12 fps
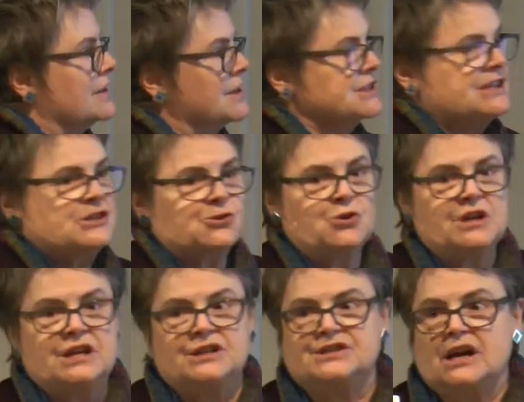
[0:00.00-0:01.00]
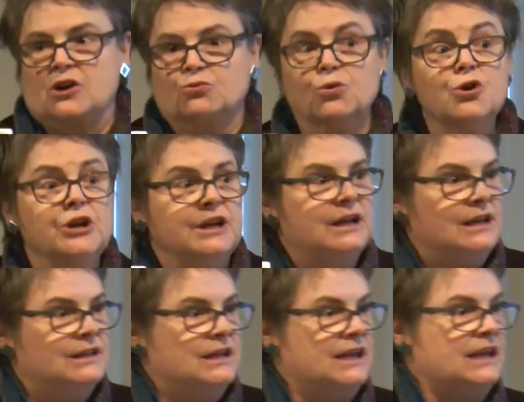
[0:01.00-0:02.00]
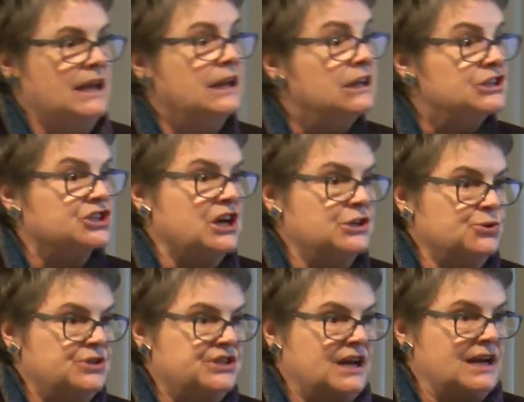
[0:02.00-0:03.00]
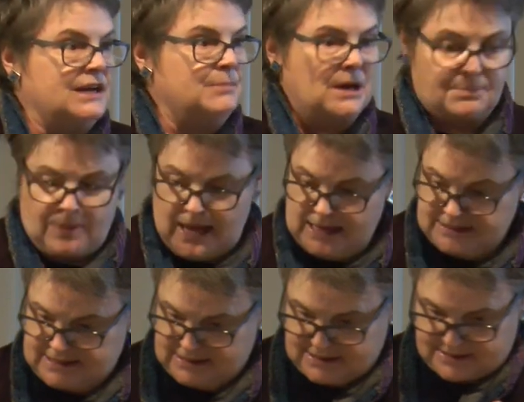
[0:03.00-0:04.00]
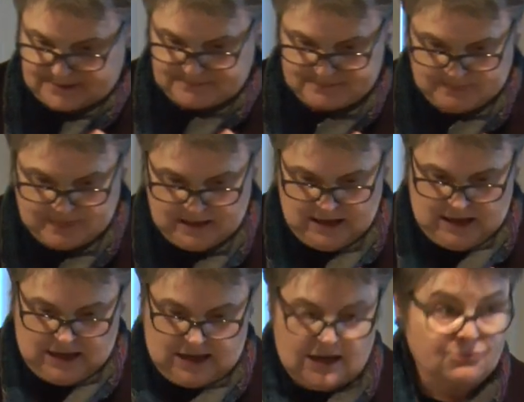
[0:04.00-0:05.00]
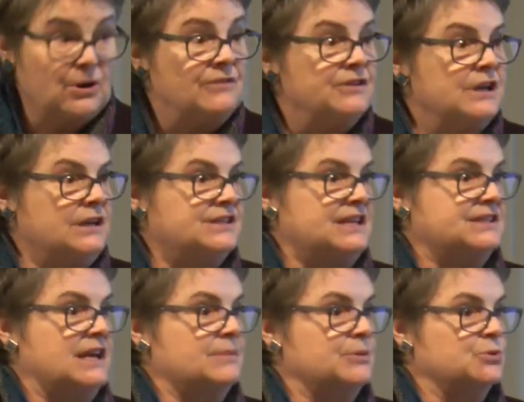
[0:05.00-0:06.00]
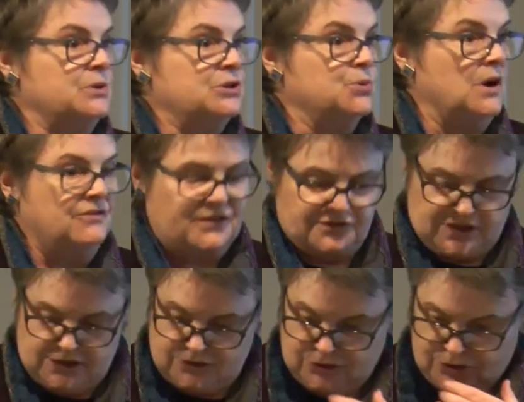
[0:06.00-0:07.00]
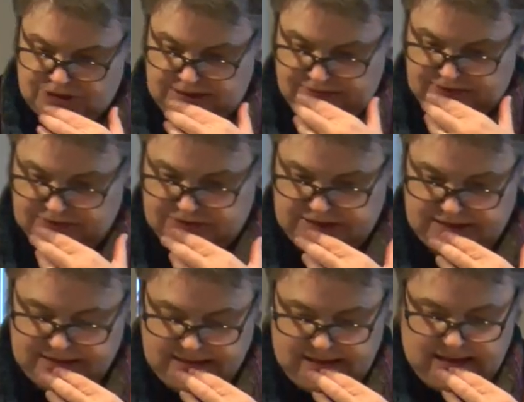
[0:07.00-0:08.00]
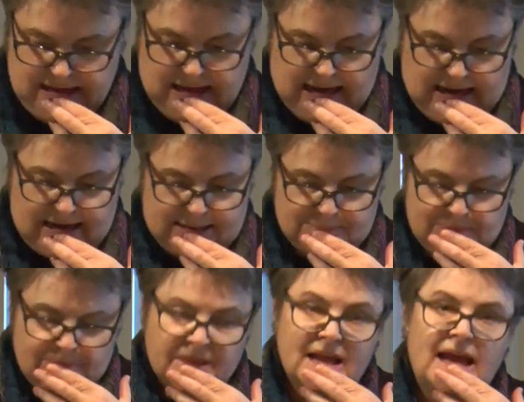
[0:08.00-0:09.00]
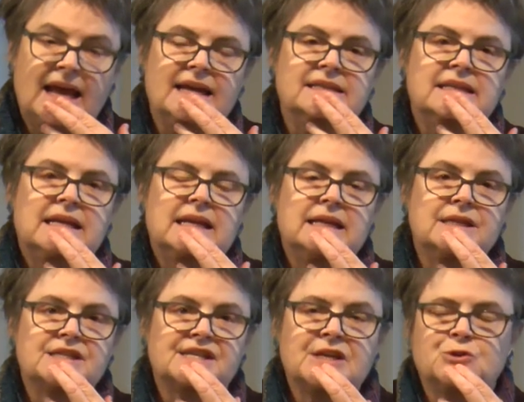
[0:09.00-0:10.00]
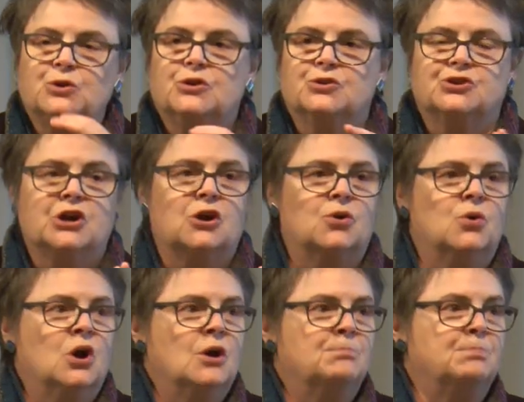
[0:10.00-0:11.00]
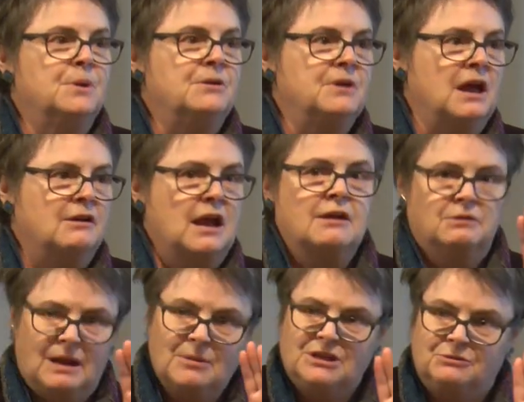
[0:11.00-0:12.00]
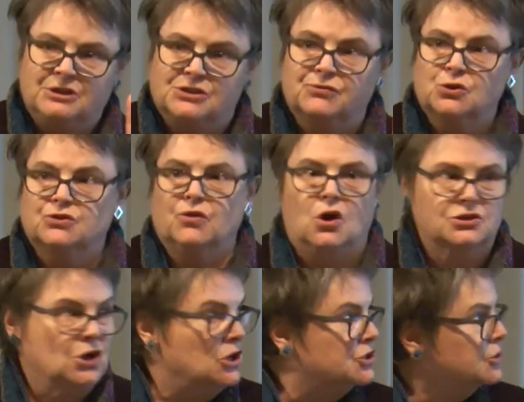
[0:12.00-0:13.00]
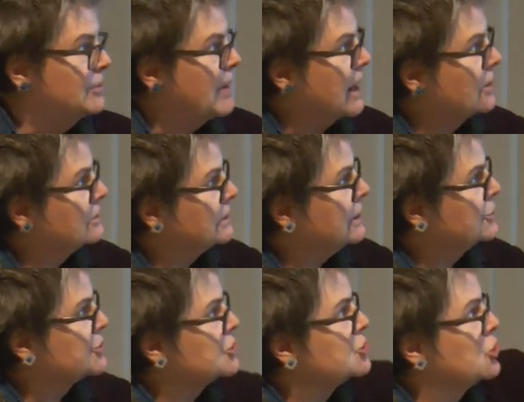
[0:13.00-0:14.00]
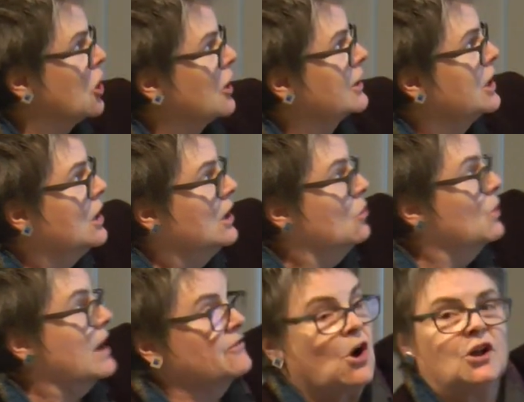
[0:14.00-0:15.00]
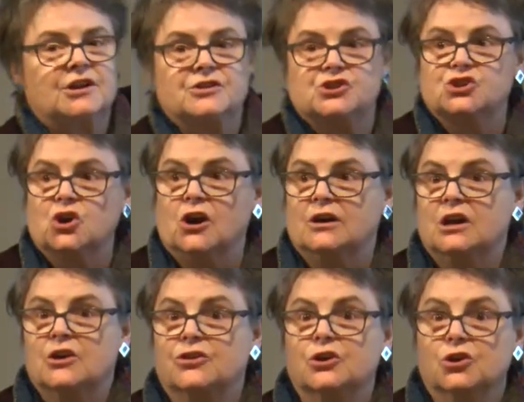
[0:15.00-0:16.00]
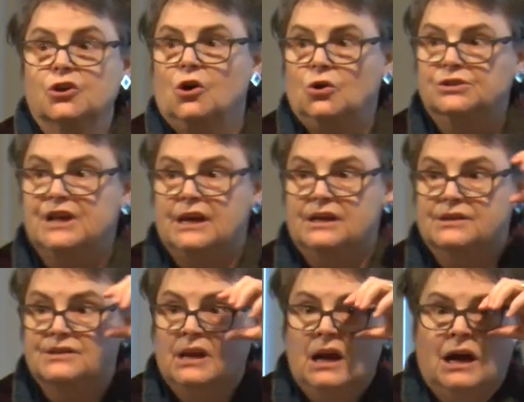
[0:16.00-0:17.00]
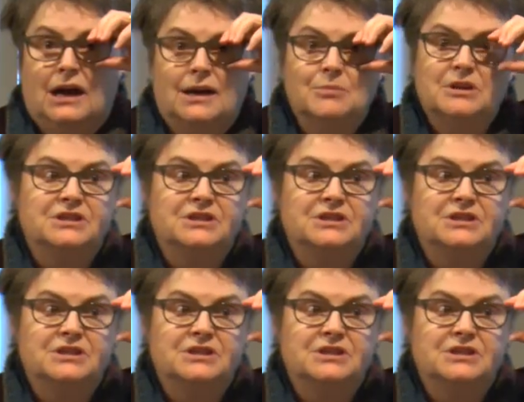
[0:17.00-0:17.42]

this history is uh, rooted in the English countryside among peasants, uh, roughly, as I said, between 1250 and 1350. Um, and in the century or so, be, and, and let me just first of all talk to you about here's this chart, what I've called on this chart the good old days, um, the